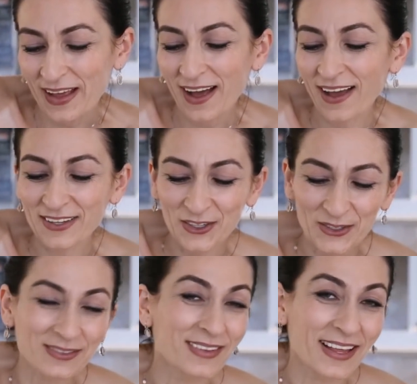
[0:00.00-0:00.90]
I
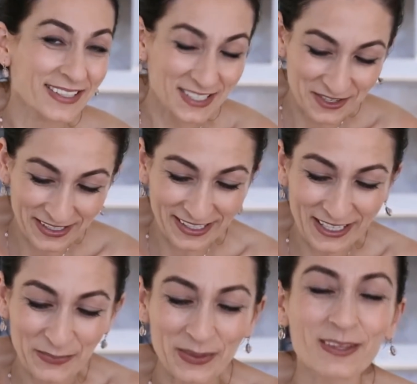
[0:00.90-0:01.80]
don't like
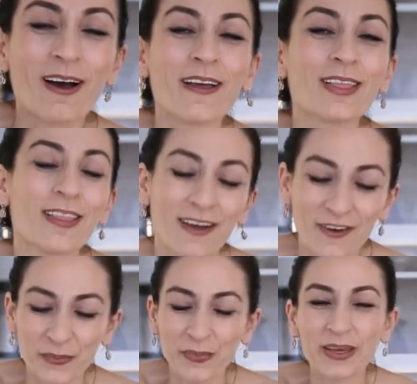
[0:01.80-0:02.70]
drinking, but I
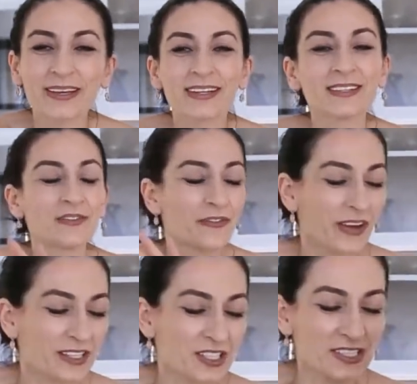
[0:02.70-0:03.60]
love pickled
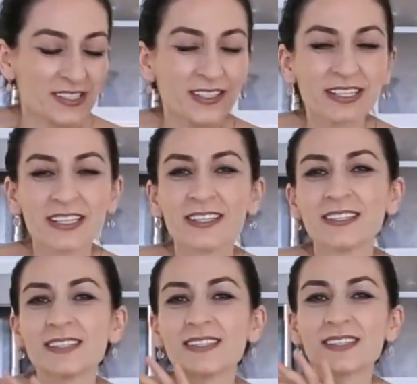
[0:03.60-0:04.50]
veggies,
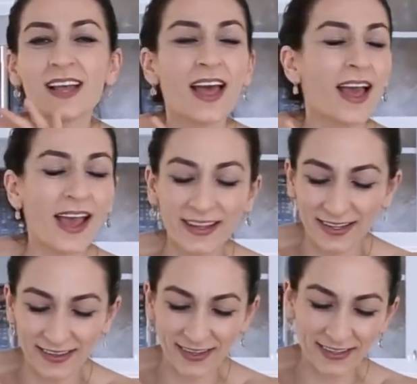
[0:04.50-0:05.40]
greens,
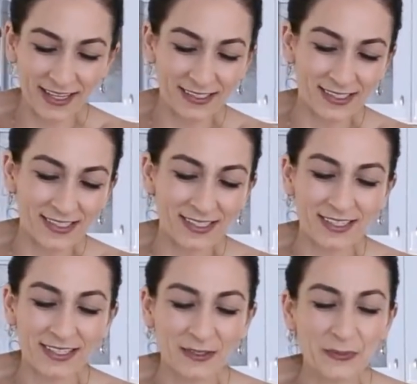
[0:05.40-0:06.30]
anything that's
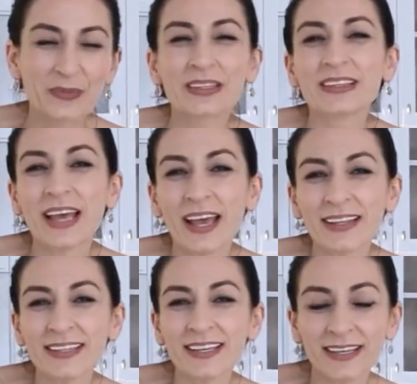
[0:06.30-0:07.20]

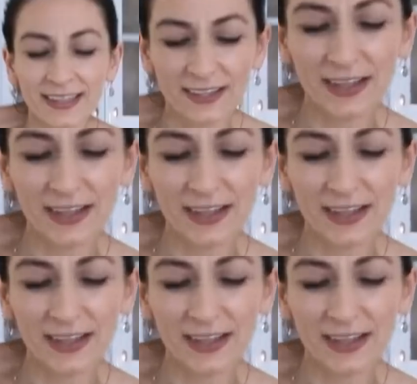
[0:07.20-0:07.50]
tangy